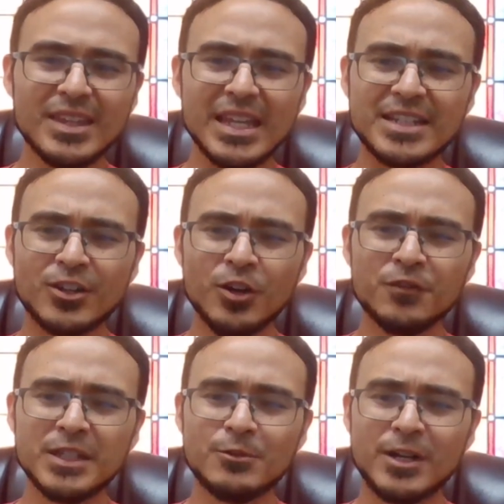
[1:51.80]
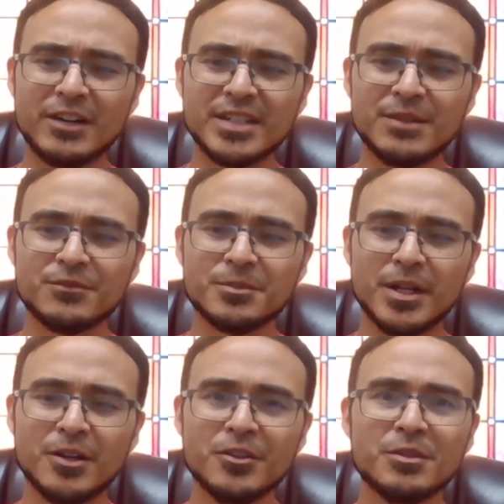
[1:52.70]
and so hopefully we'll have time for
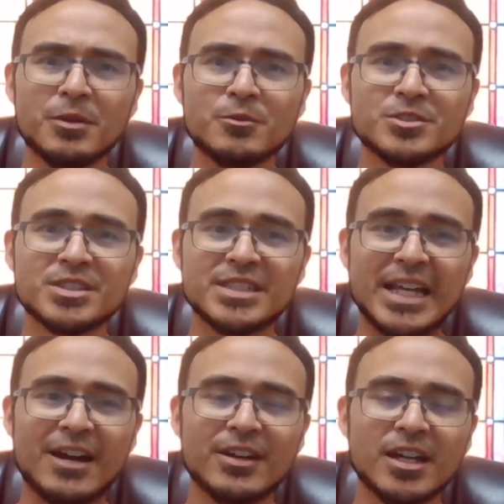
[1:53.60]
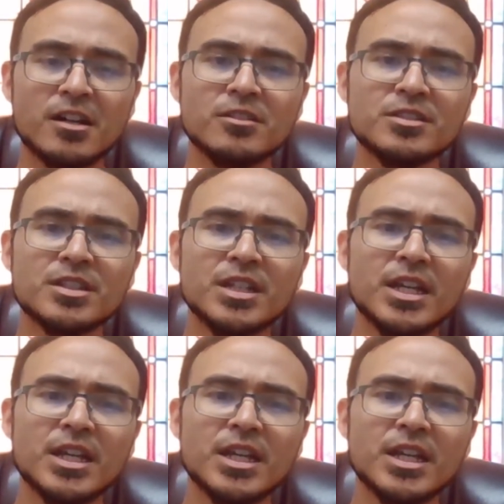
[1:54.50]
both but we'll just see how it goes